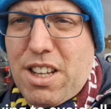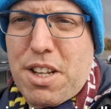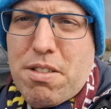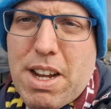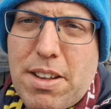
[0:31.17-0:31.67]
lot
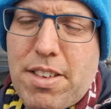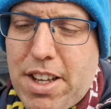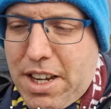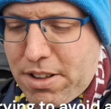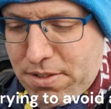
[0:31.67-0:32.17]
of the
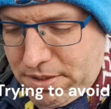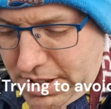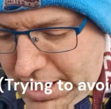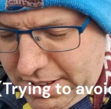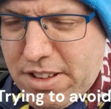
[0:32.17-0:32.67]
grounds
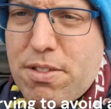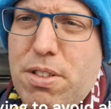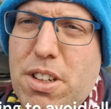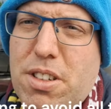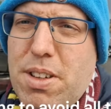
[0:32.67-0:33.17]
likes to
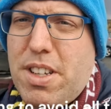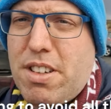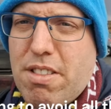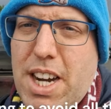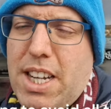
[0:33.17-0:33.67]
flood, which
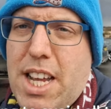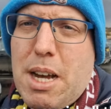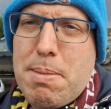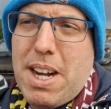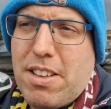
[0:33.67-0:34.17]
is great,
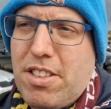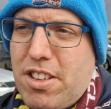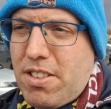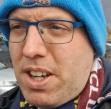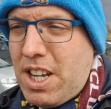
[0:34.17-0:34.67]
car parks and
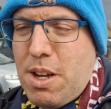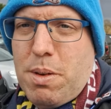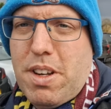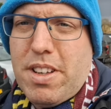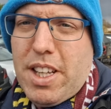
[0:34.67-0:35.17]
stuff.
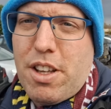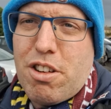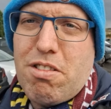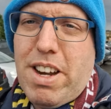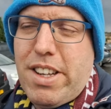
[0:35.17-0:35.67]
We just had a
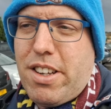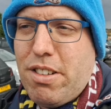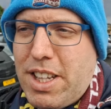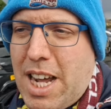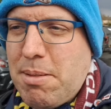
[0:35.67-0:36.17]

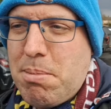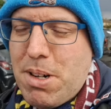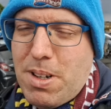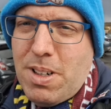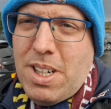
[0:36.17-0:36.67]
torrential
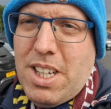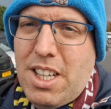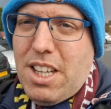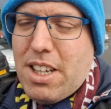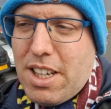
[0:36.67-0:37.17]
downpour,
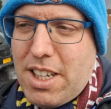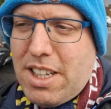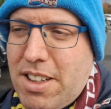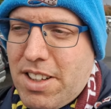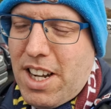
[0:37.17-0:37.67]

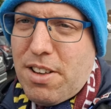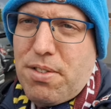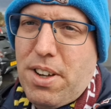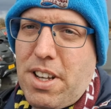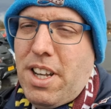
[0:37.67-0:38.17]
so that's fun.